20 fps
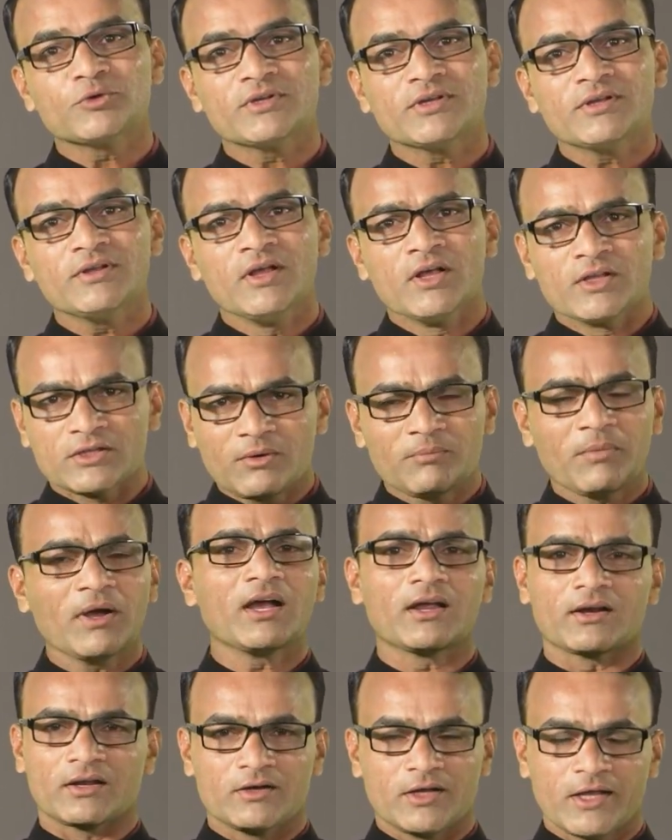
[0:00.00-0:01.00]
and in the
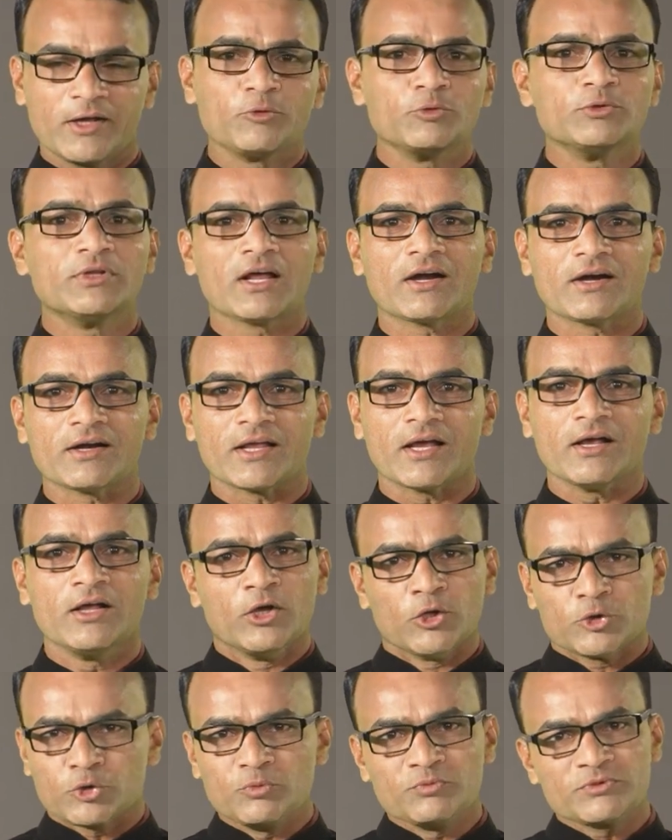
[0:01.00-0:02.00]
6th standard,
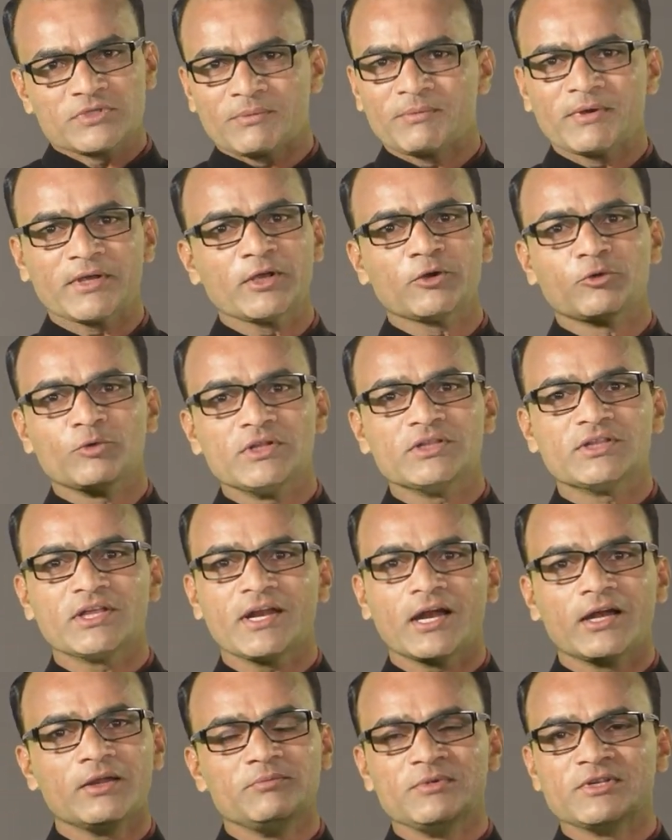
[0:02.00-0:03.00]
we were taught about the
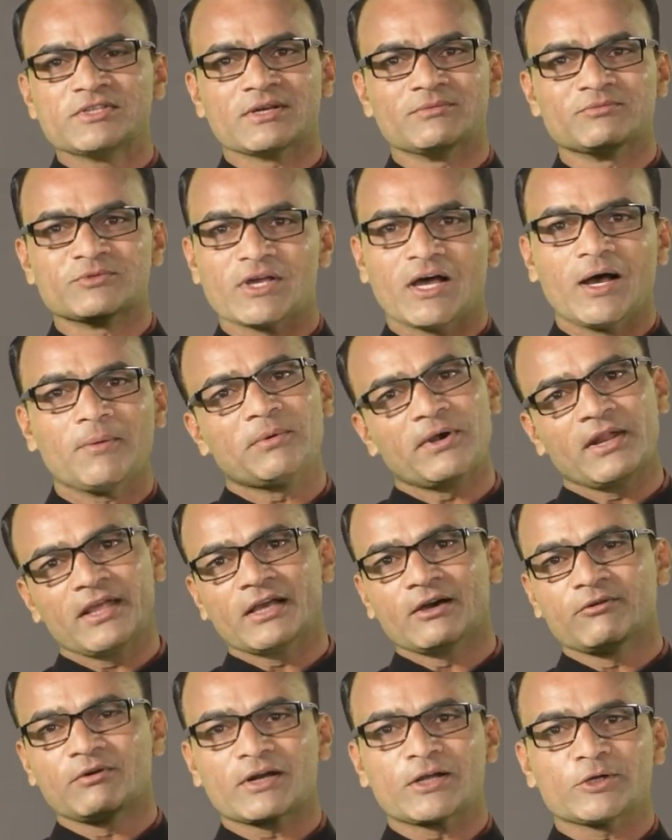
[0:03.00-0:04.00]
Annabhau Sathe
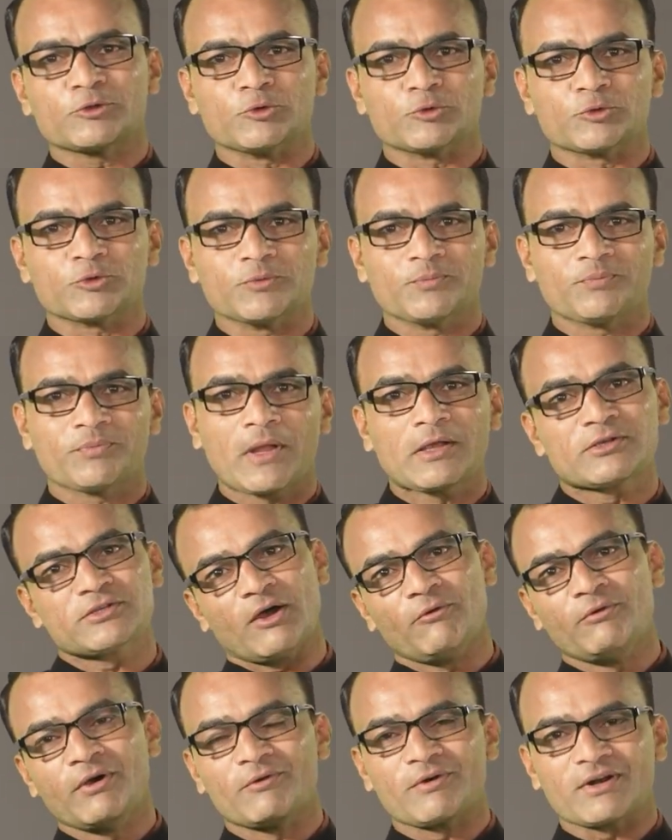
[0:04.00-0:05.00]
lesson, and you are
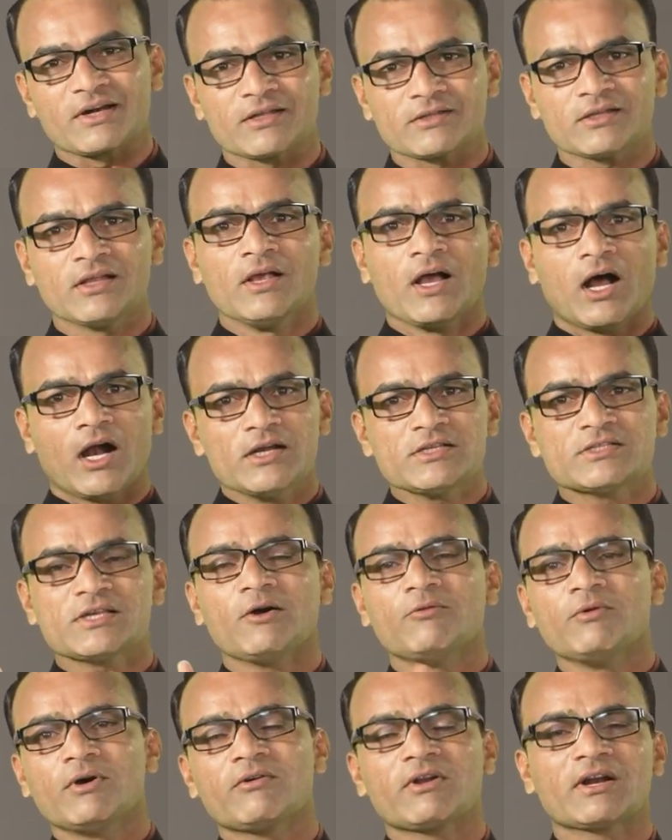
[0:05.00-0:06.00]
the clever one in the
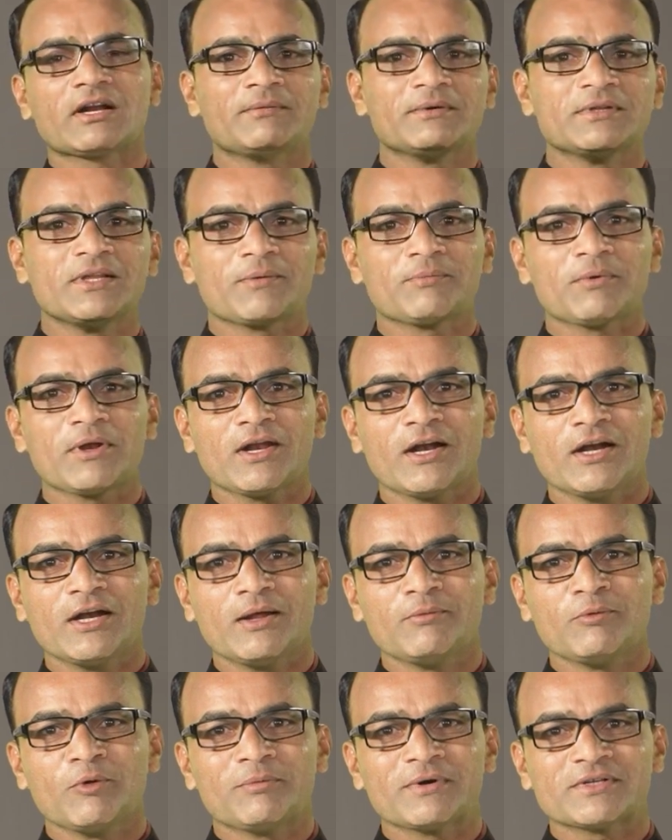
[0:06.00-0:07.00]
class, and I
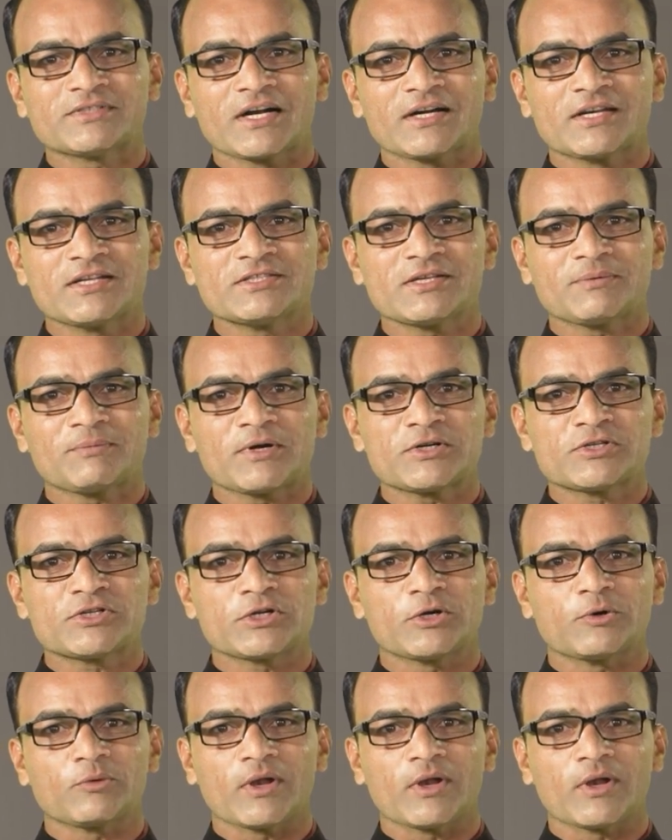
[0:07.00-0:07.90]
was the average student.